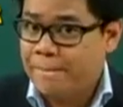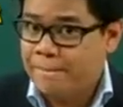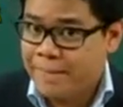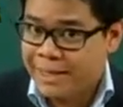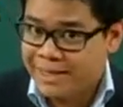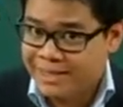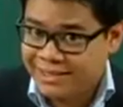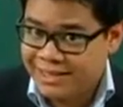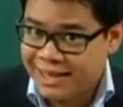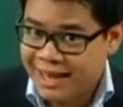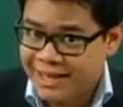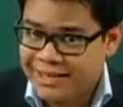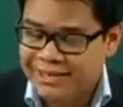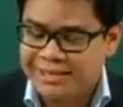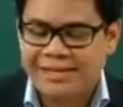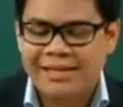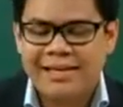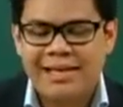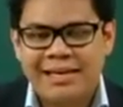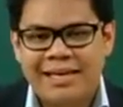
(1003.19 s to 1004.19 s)

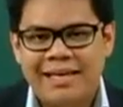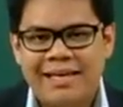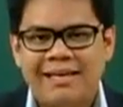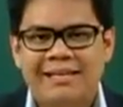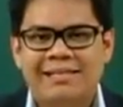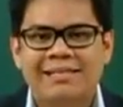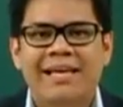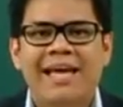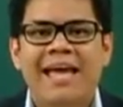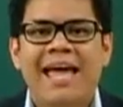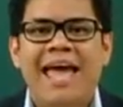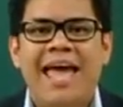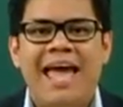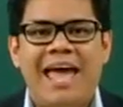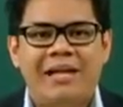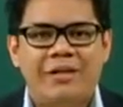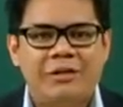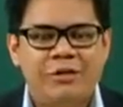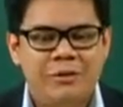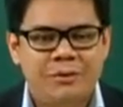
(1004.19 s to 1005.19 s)
besides his
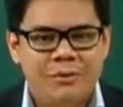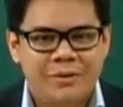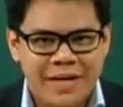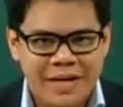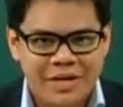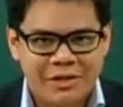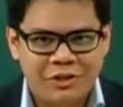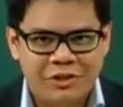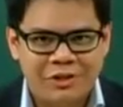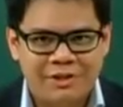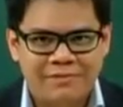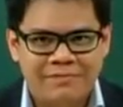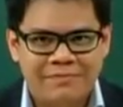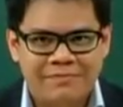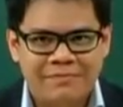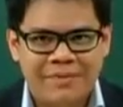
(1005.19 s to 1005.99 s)
education.